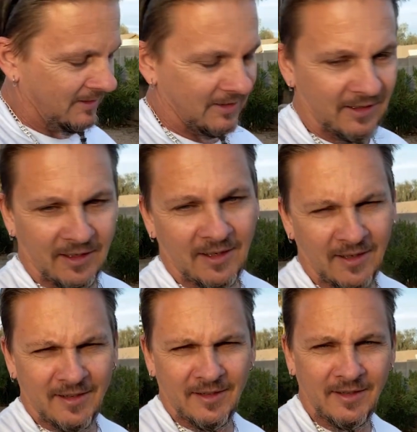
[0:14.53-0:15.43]

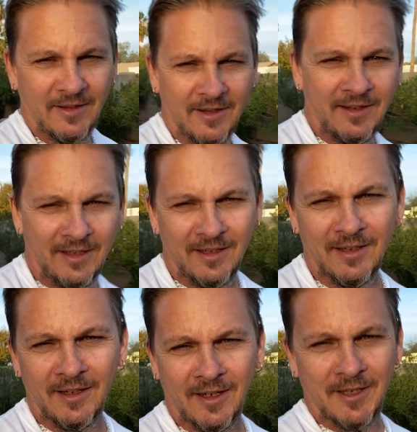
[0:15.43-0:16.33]
and the
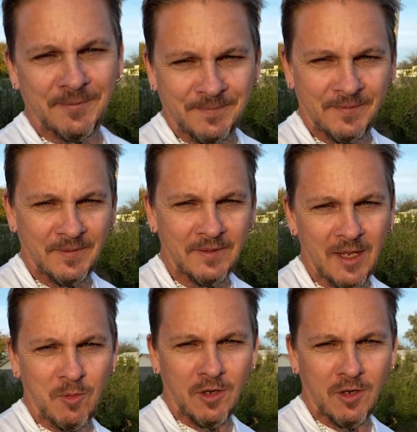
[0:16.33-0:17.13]
neighbor